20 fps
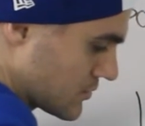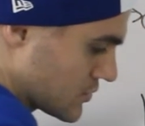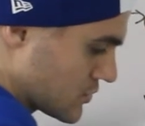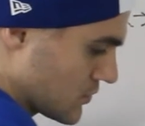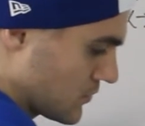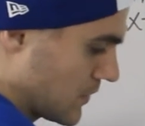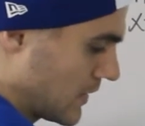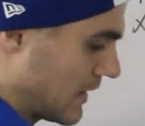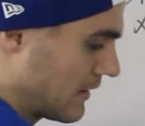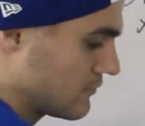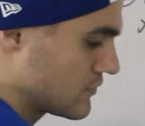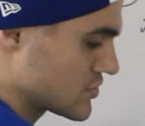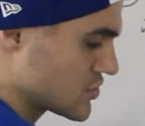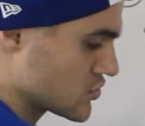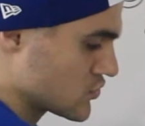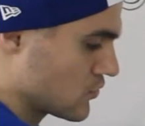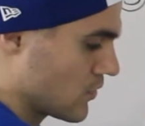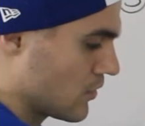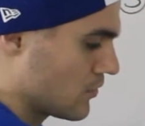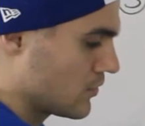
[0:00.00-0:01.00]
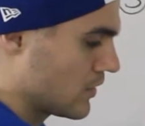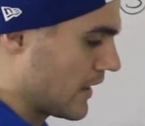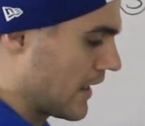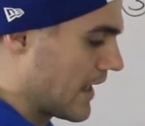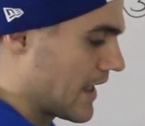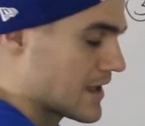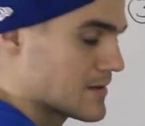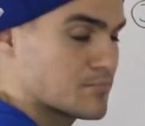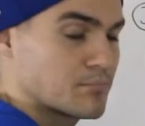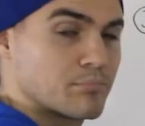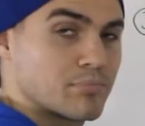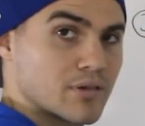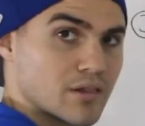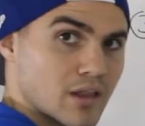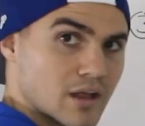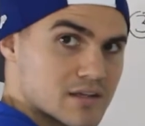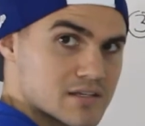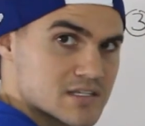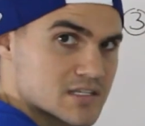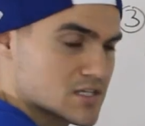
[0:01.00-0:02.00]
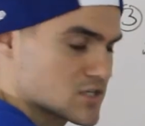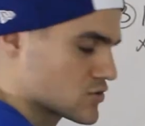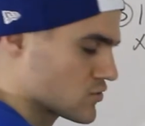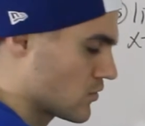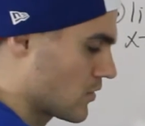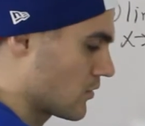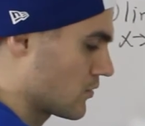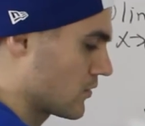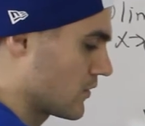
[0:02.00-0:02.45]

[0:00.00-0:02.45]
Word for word: so we'd have the square root of 8 plus the square